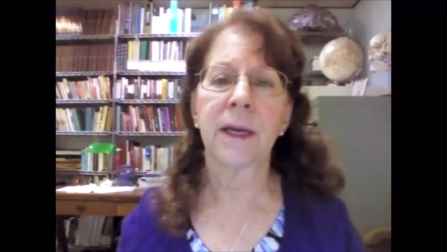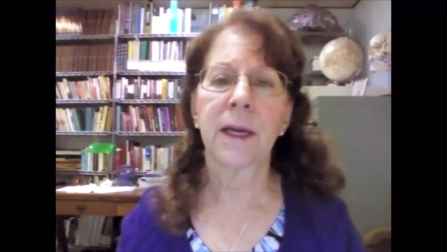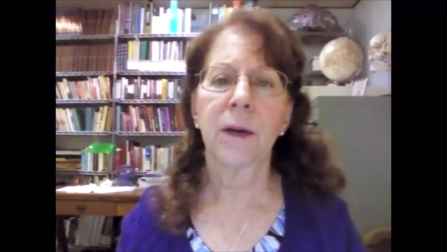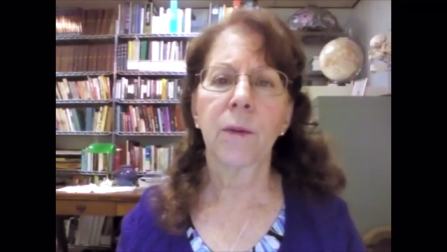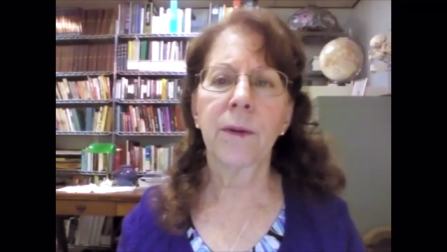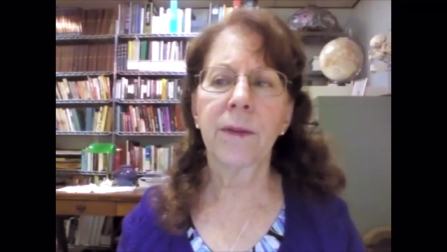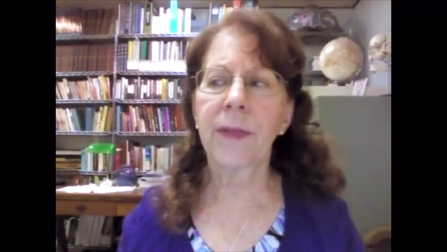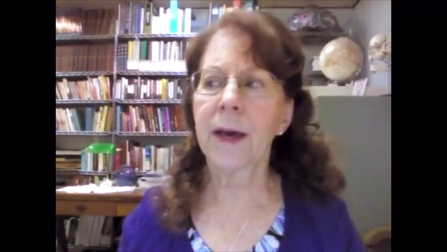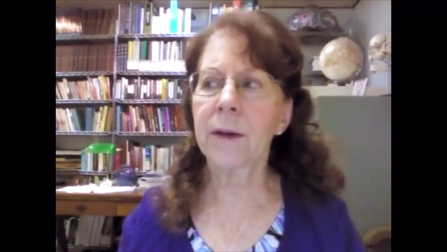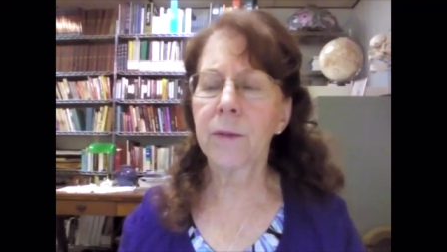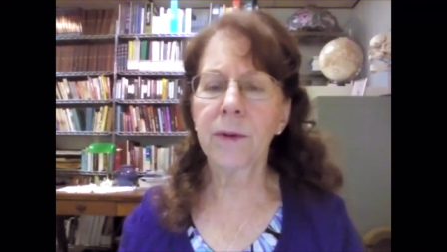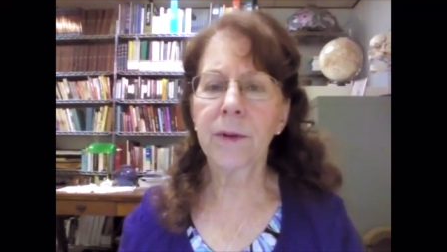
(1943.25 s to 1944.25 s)
Mm-hmm.
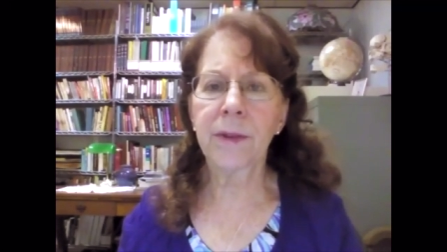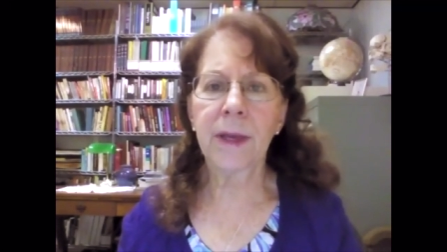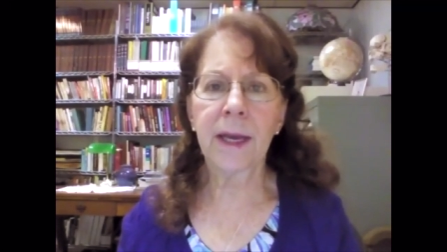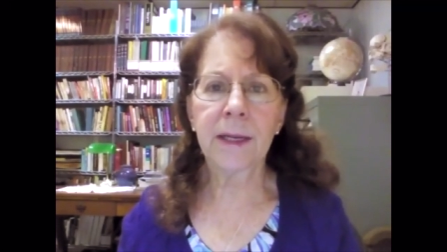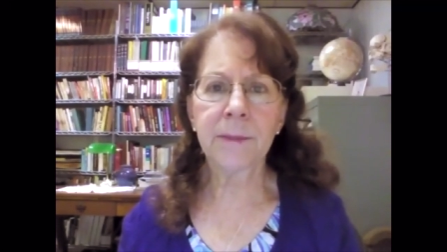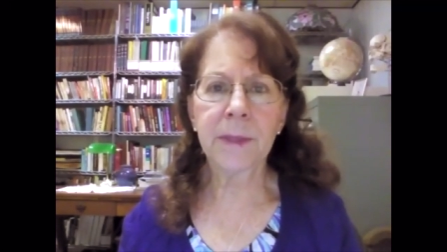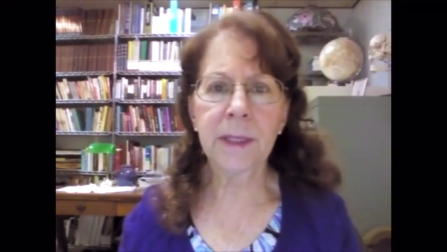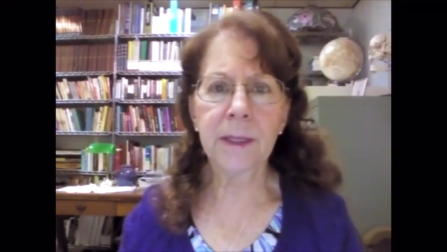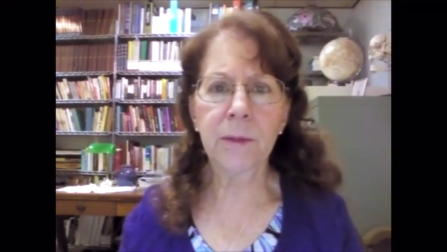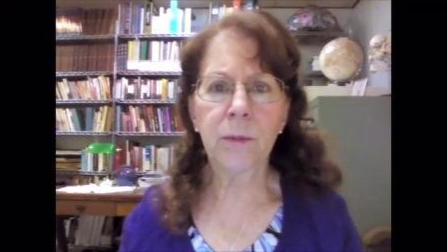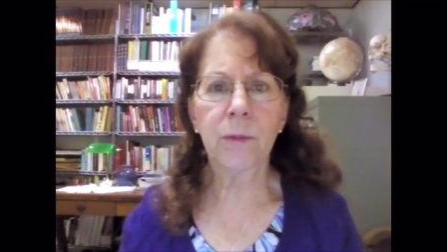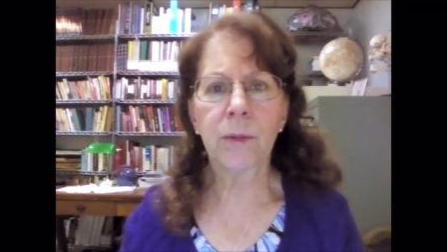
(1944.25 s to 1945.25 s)
Without a worthy enemy,
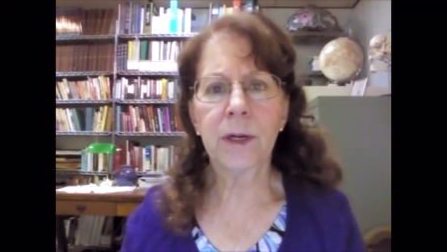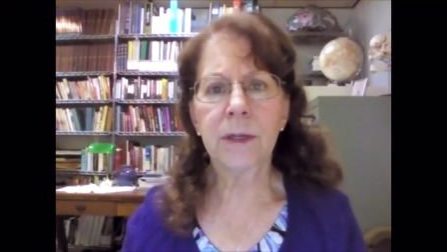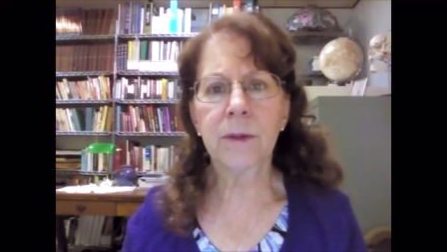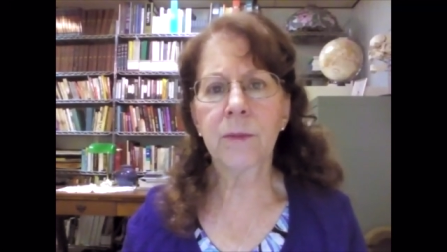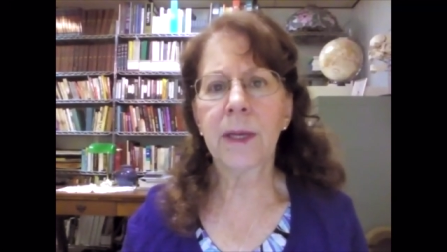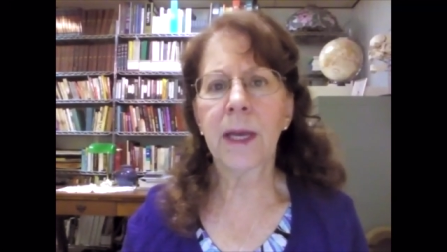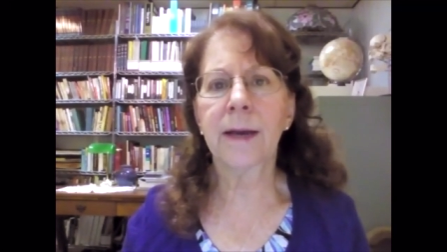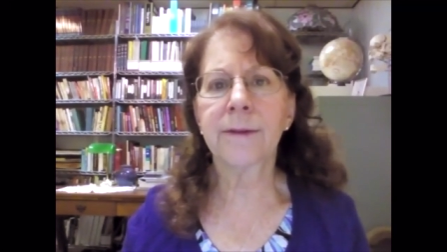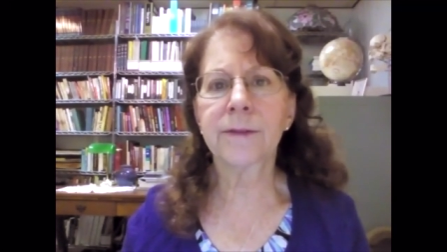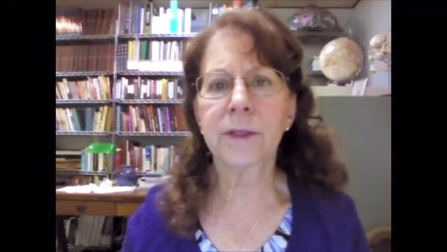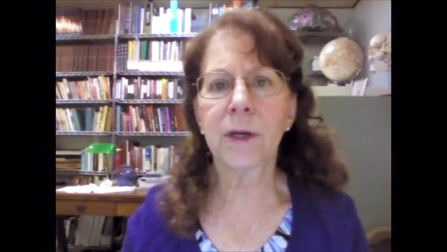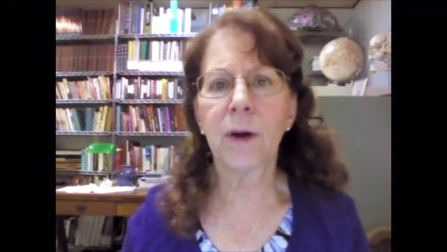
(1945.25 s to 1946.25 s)
where did we
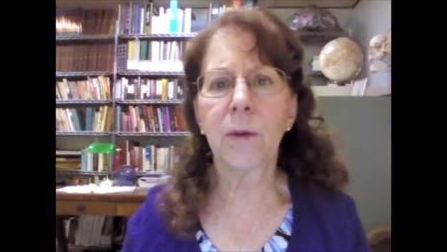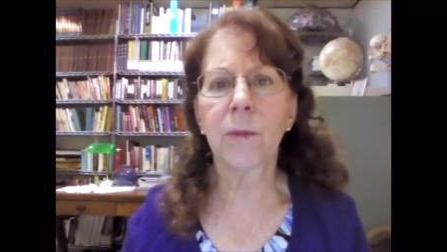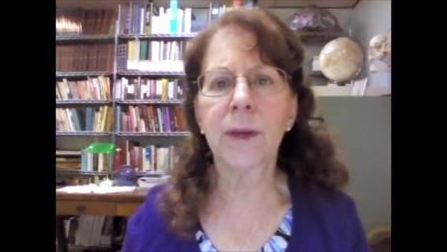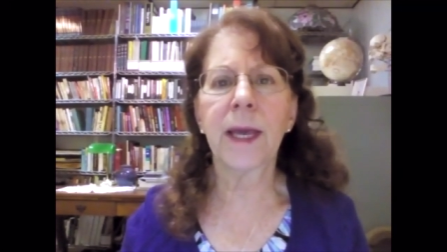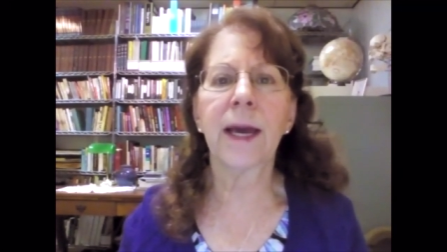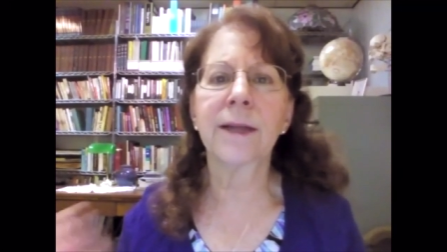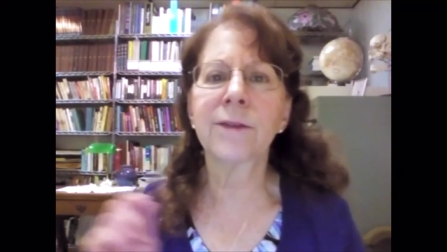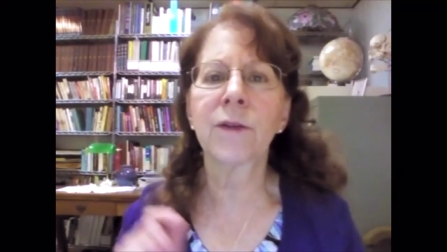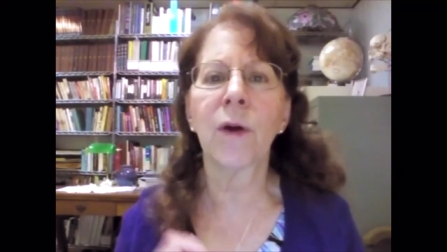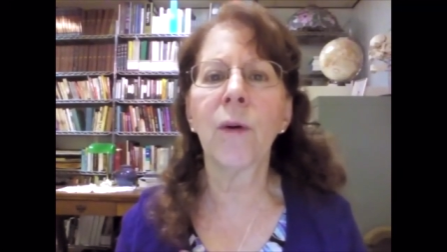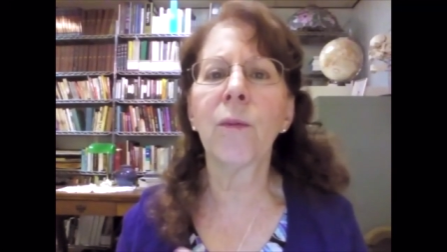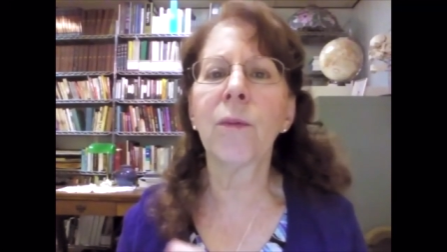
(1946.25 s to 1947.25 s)
have to go? We had
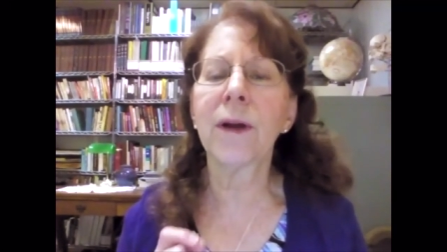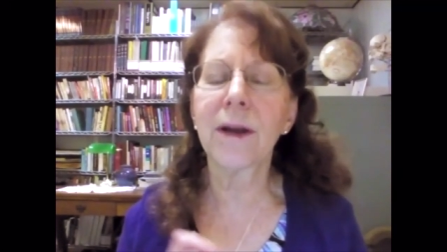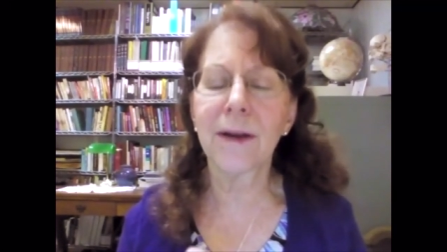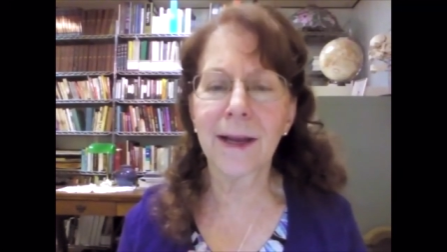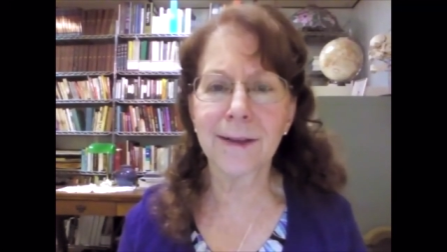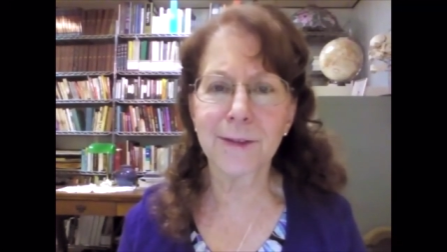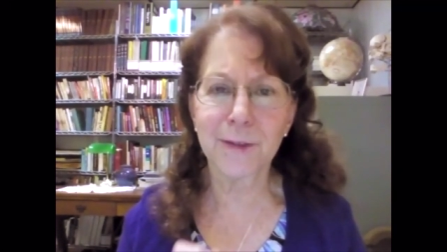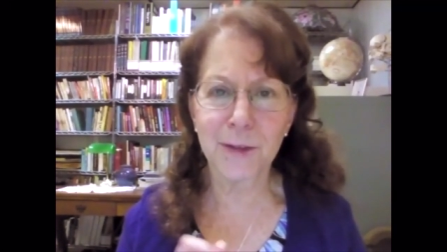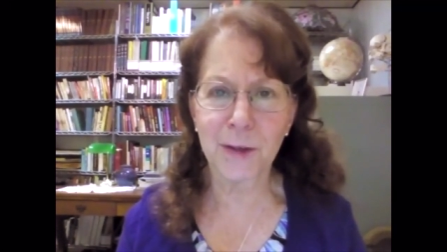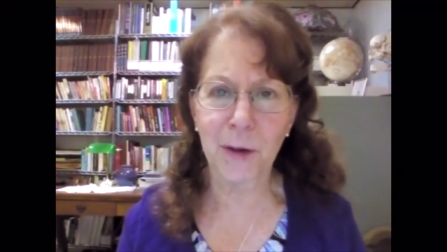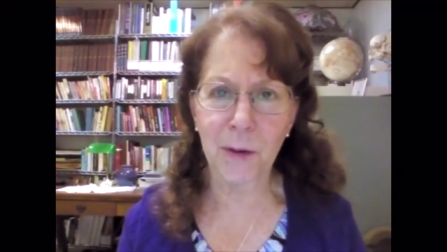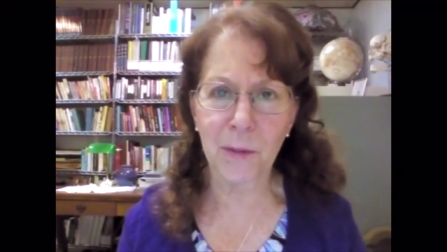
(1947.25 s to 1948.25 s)
nowhere else to
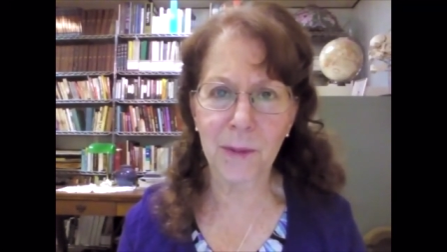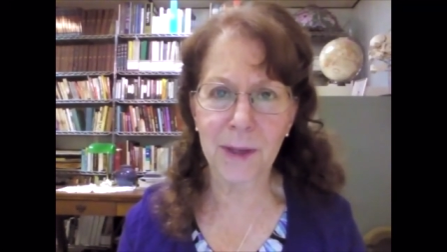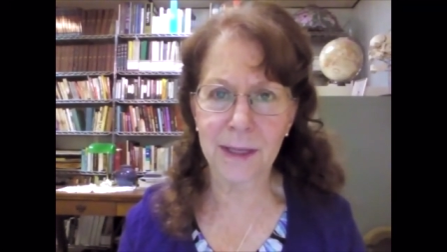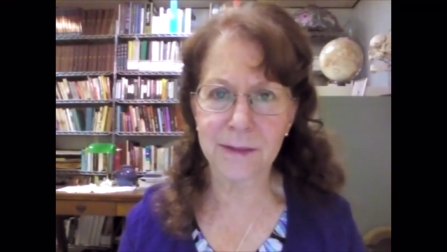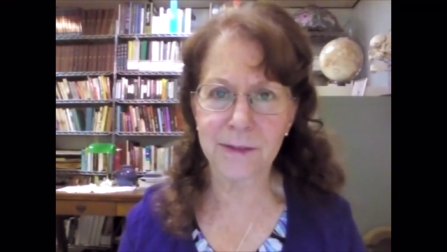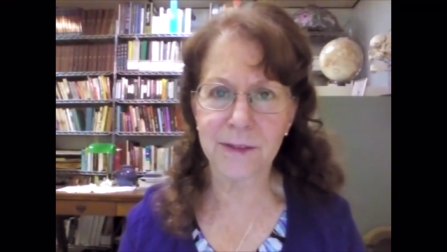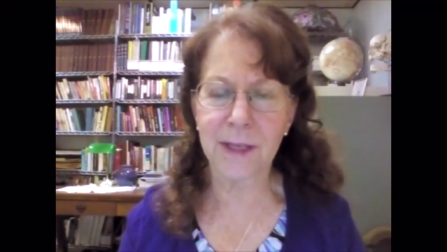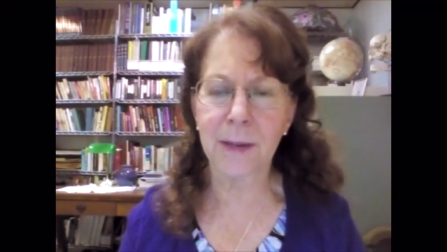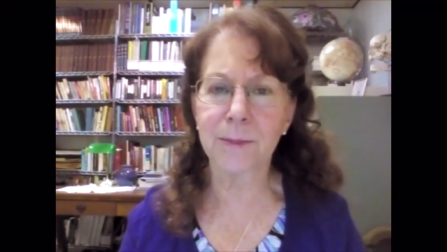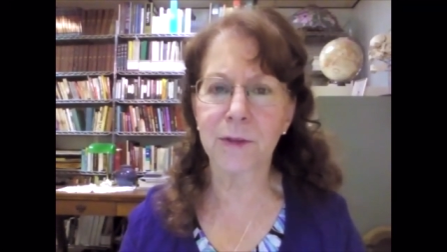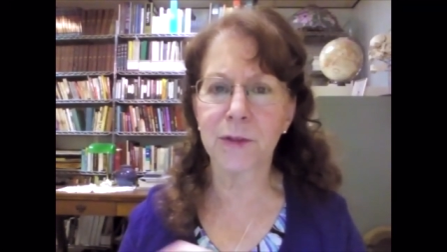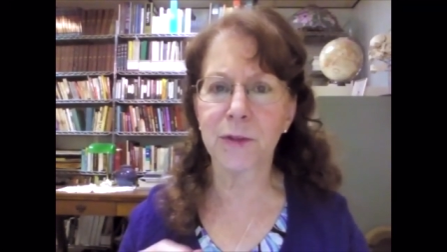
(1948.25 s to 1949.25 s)
go
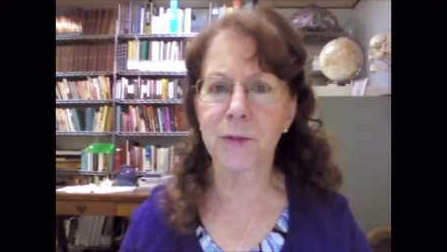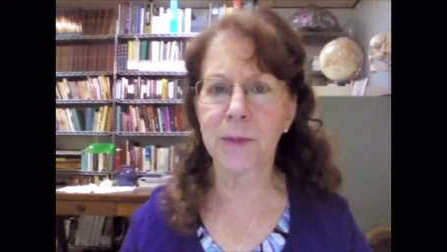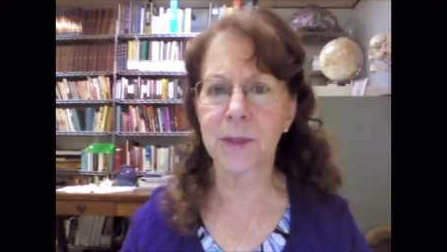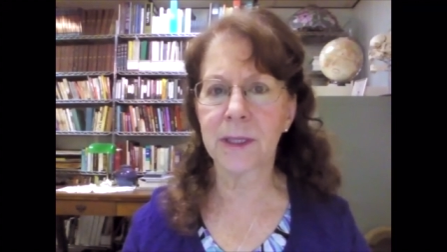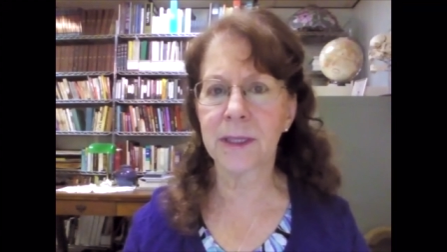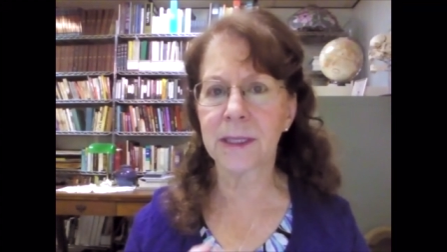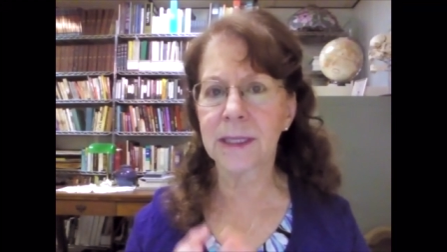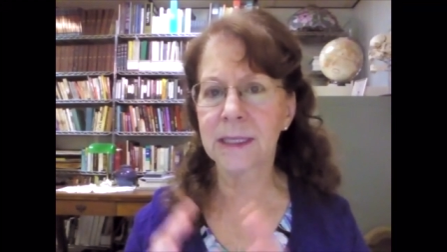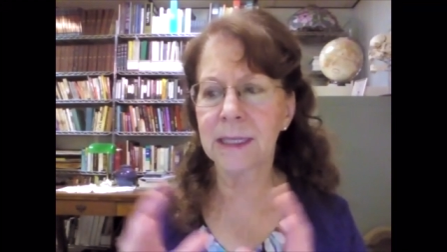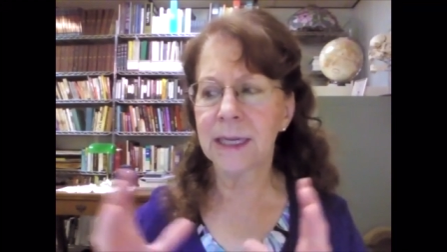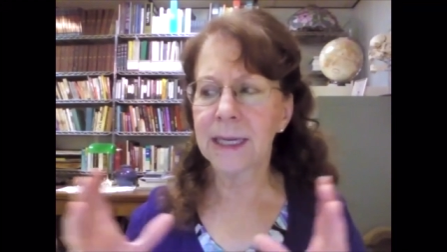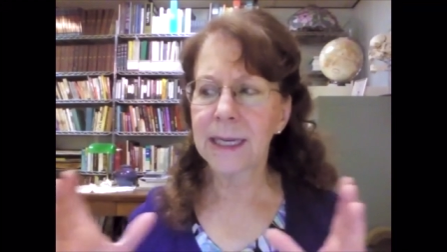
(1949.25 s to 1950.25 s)
except to
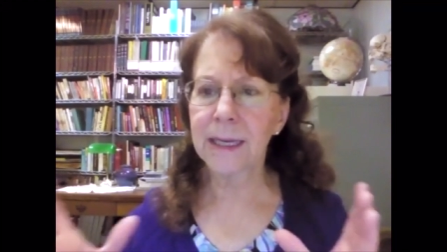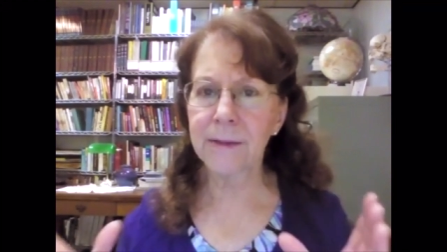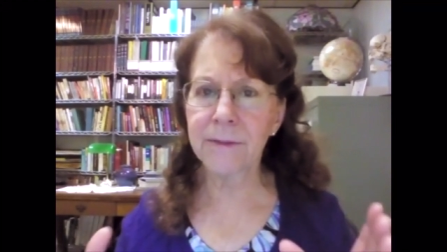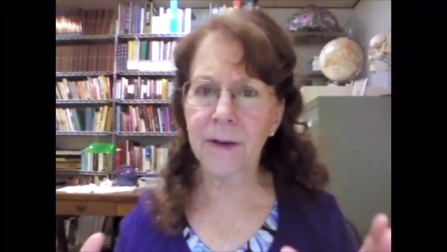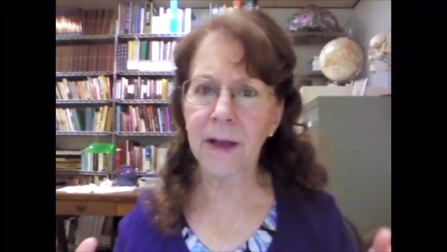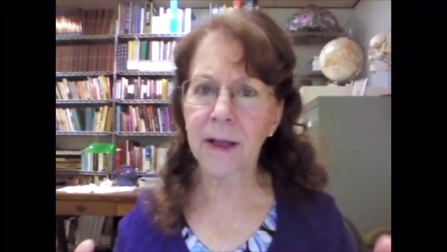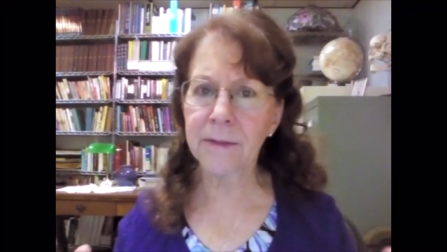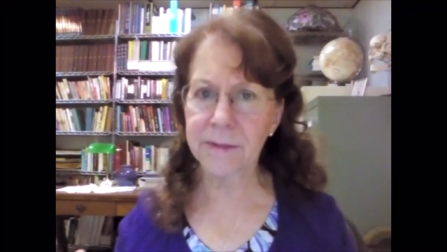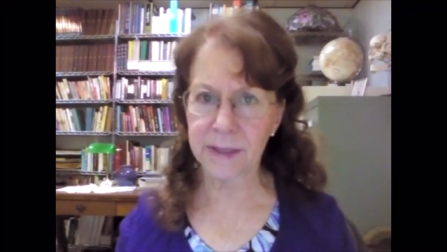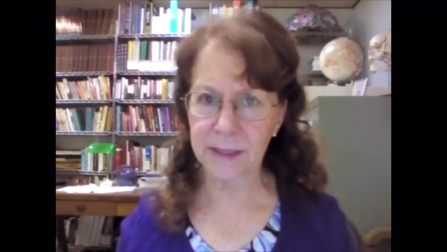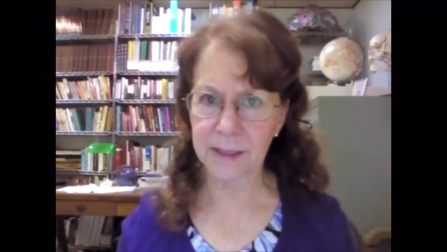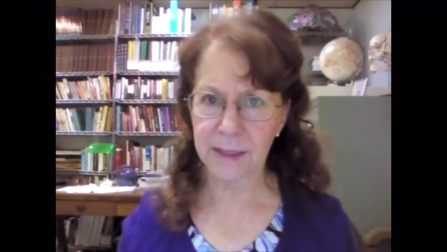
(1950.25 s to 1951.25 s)
begin
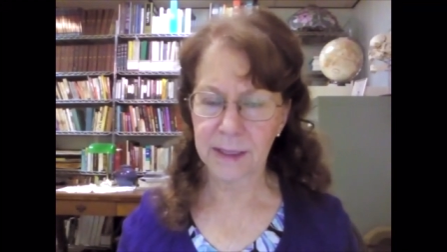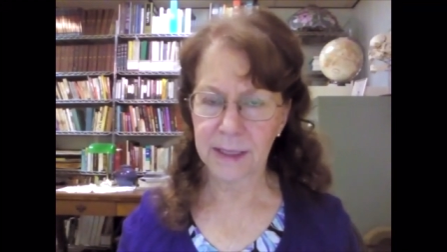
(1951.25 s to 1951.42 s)
evolving